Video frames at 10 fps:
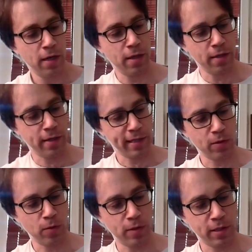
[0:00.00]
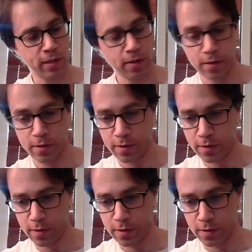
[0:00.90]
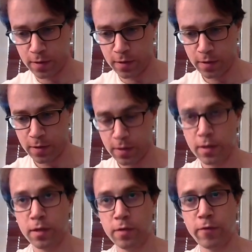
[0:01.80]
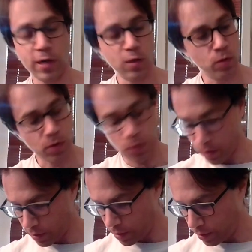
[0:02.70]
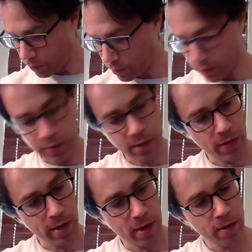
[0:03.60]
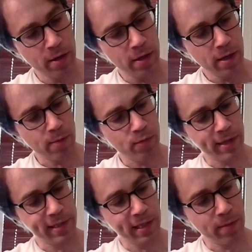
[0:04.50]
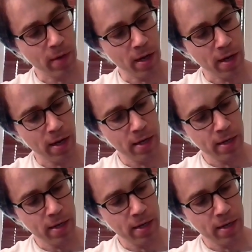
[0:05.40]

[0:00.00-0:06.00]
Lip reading: And the next chord is here. Very cool chord. What's going on there? I'm pressing my